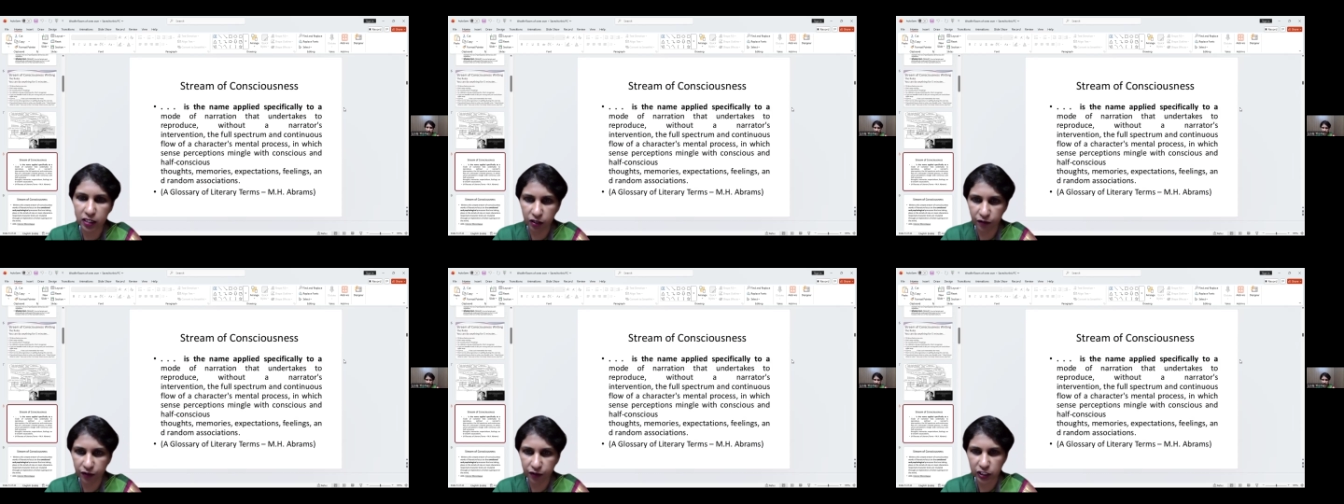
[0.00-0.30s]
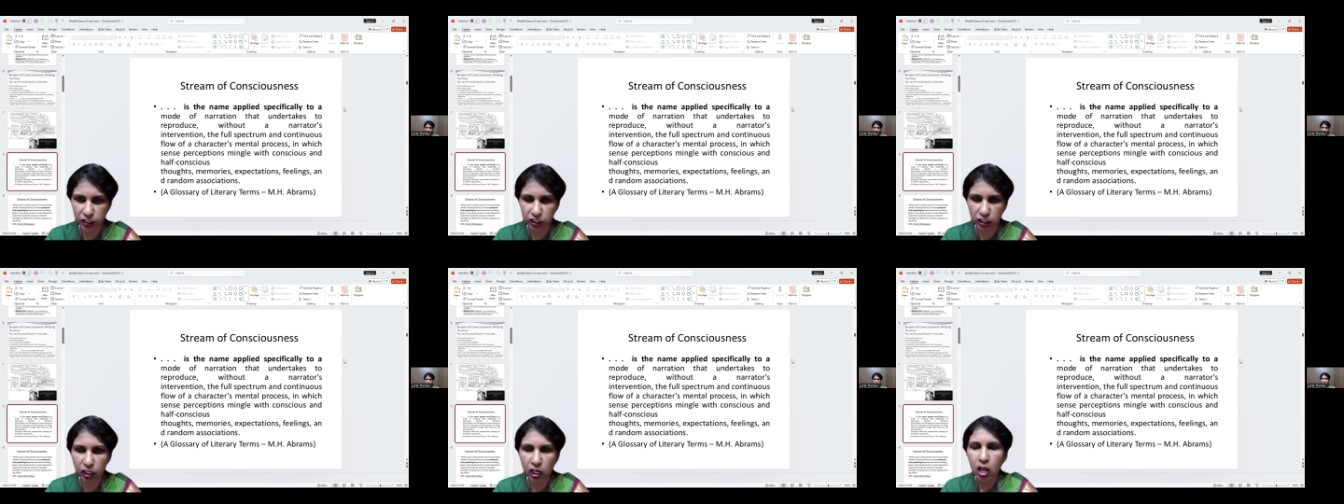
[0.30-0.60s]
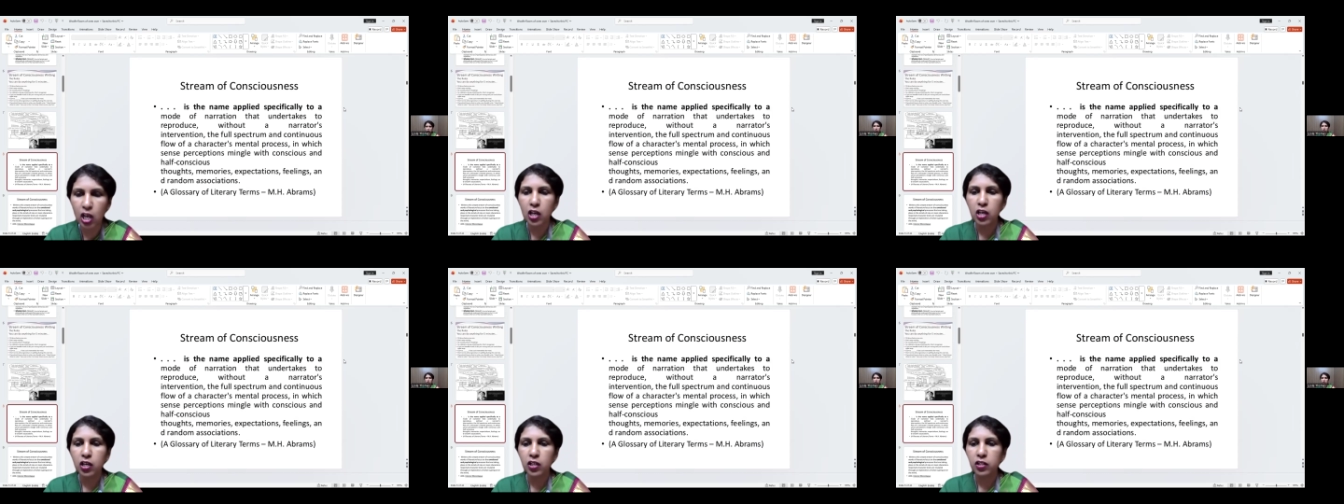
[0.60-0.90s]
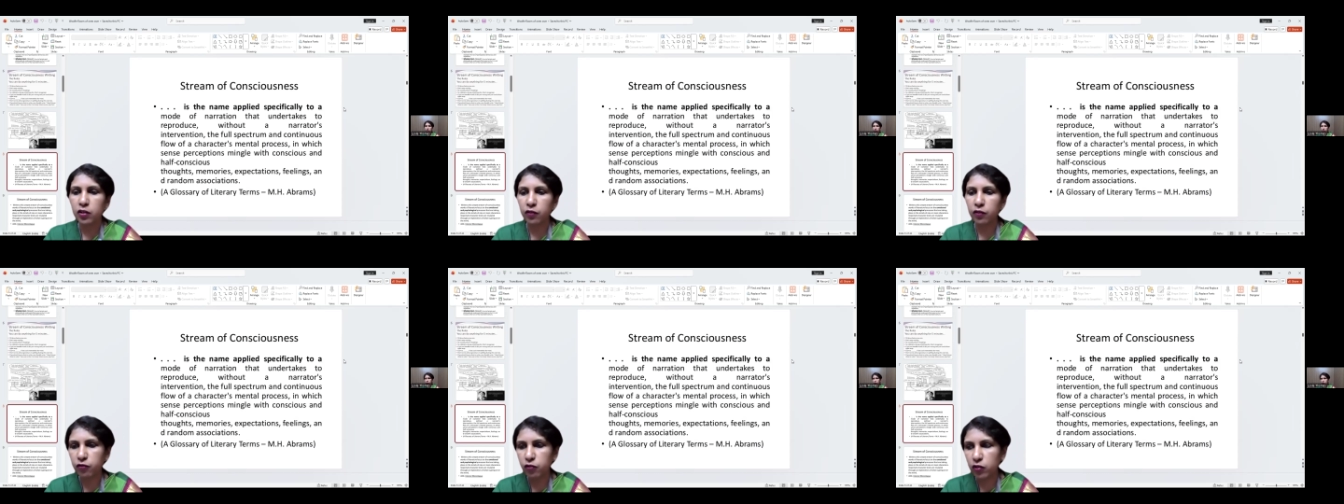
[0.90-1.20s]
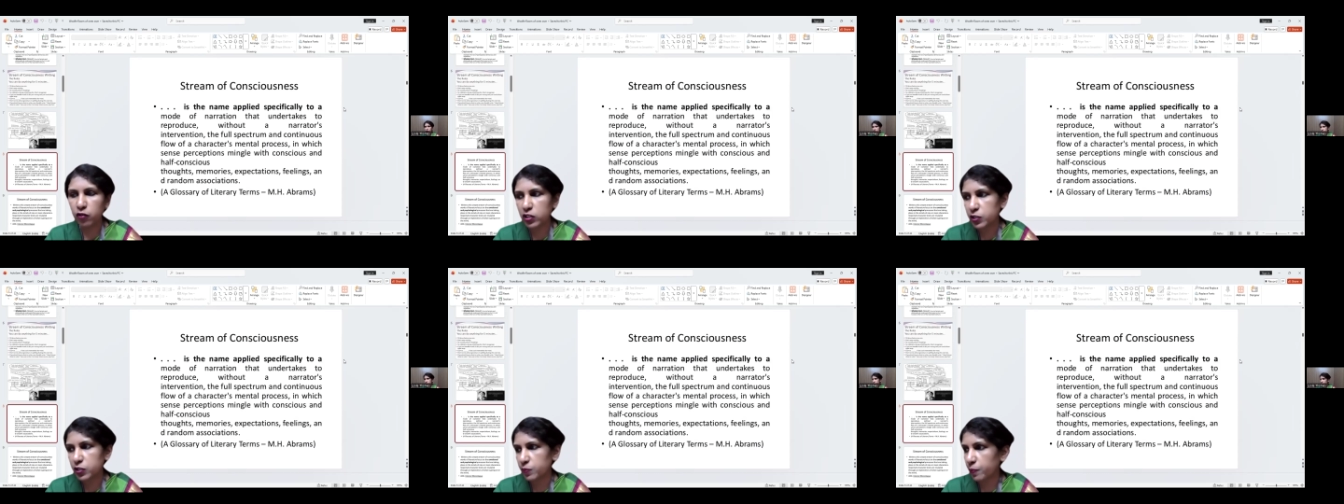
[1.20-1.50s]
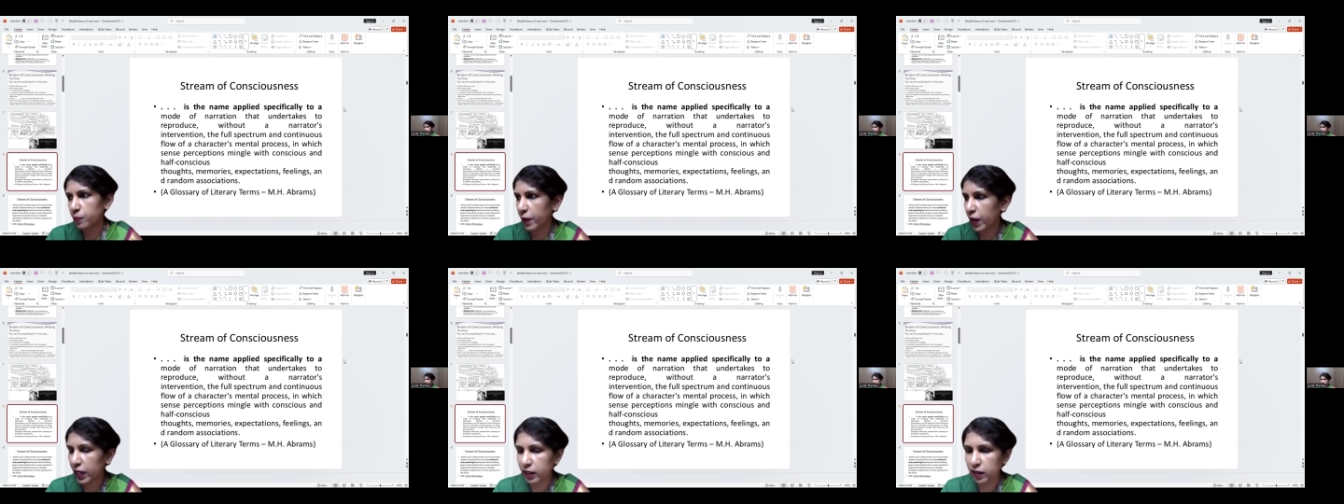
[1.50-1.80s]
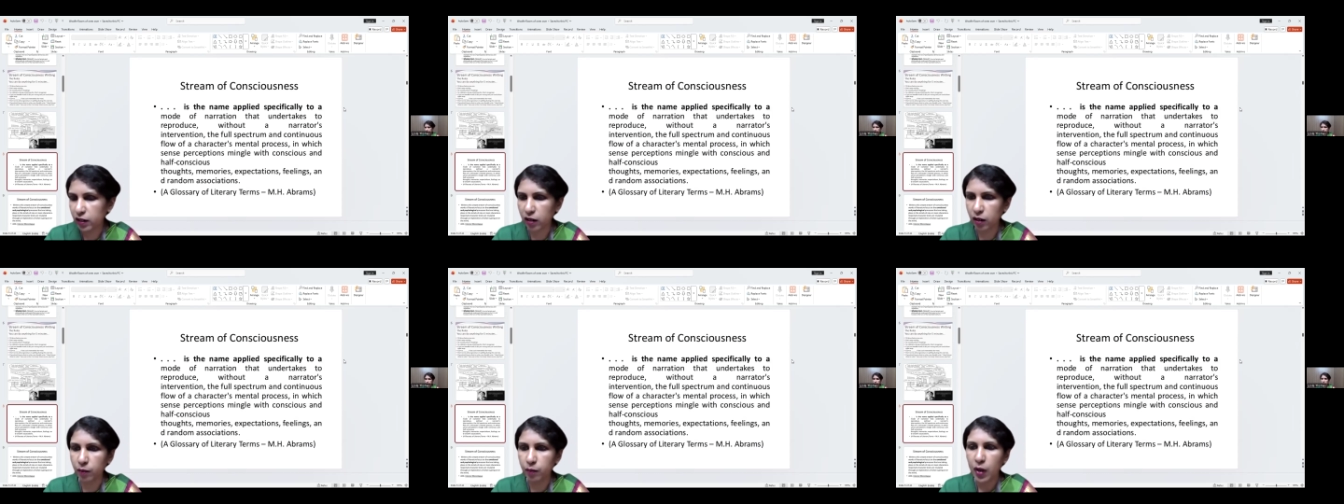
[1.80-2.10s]
intervention the full
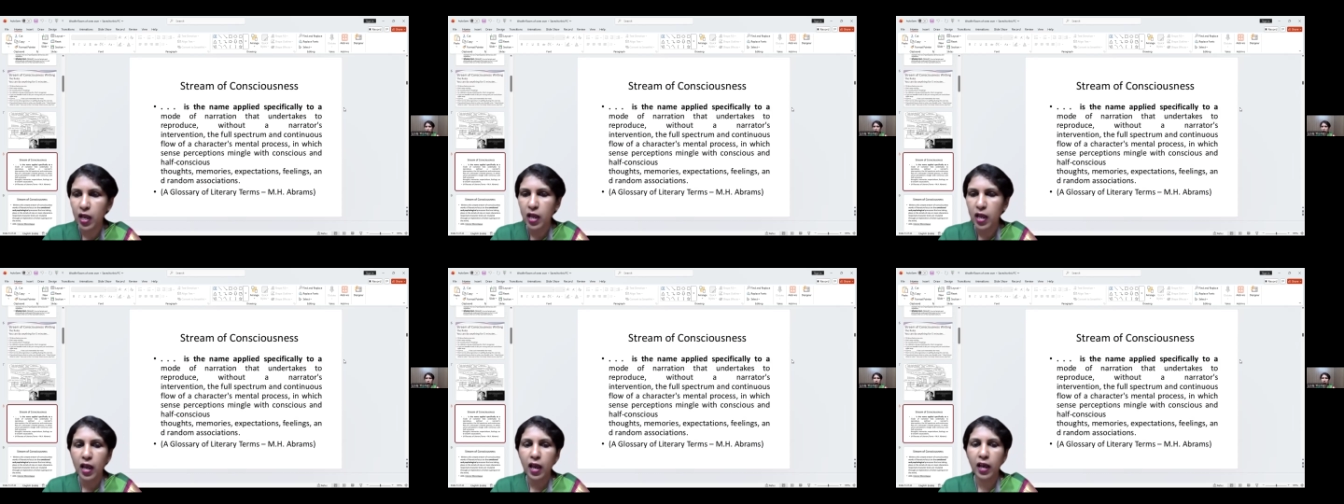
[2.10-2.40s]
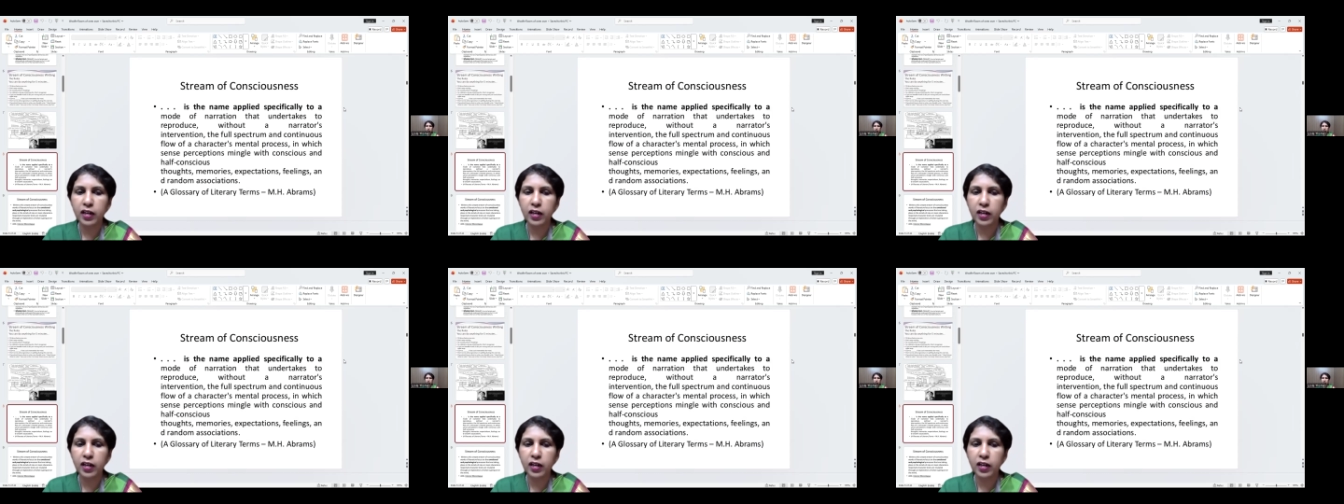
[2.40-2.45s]
spectrum